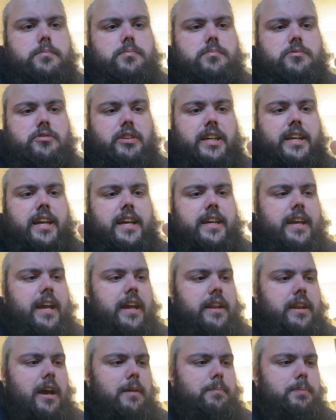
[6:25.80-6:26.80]
Drink it
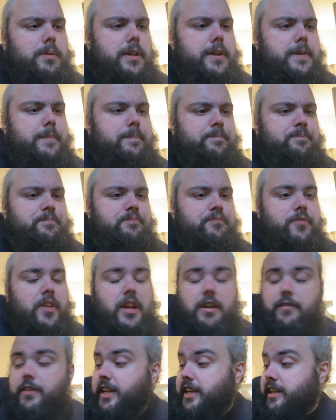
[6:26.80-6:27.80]
again, happily.
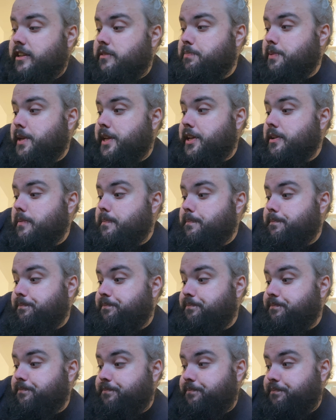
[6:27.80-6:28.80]
I think it'd be,
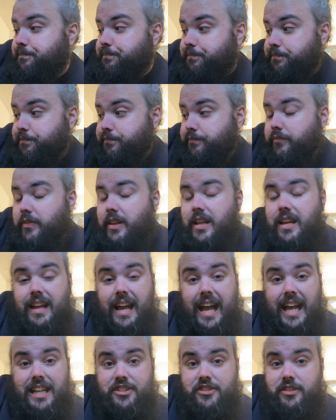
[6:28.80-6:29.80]

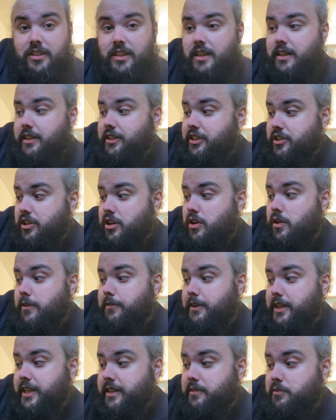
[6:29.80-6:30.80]
actually, you know, I
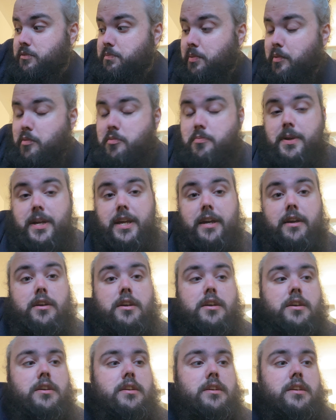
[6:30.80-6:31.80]
think it would probably be
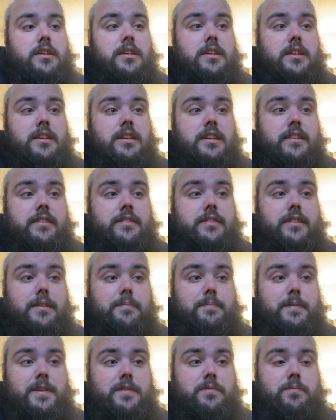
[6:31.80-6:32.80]

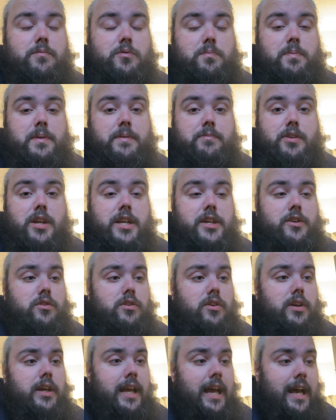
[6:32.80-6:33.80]
this would be really good
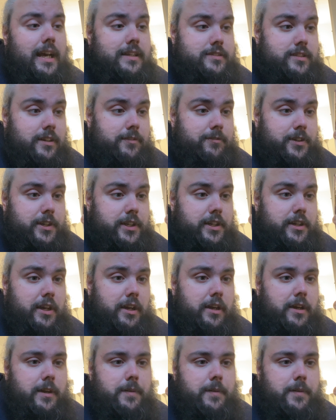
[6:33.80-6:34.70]
on cask, I think.